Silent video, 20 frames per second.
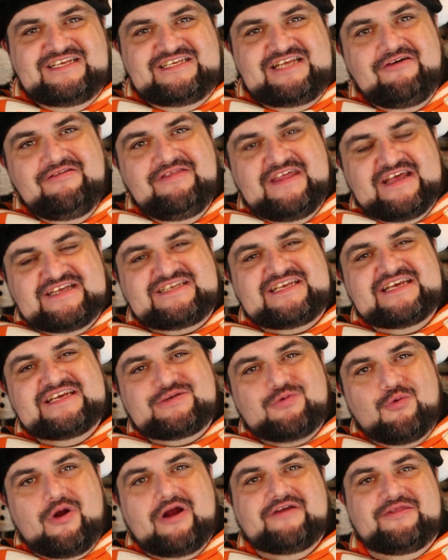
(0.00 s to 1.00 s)
So this
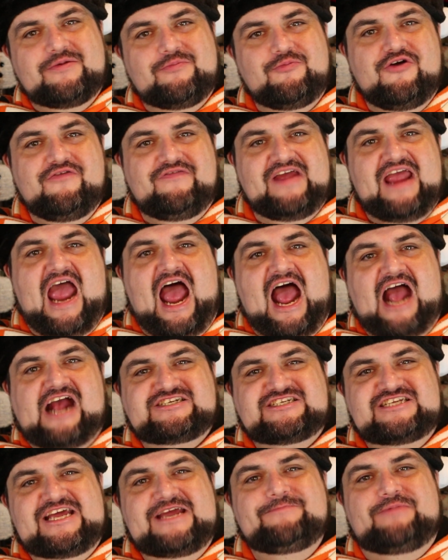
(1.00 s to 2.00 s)
is where the movie
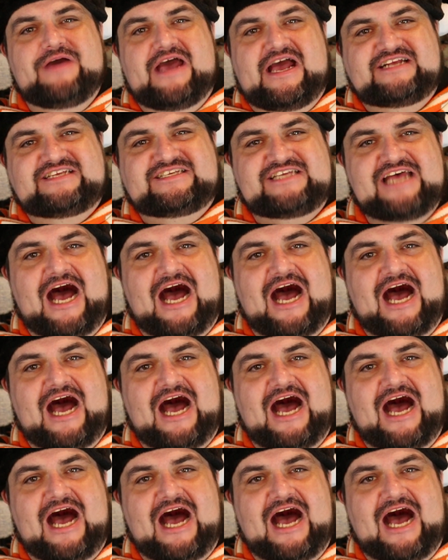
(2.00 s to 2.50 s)
actually picks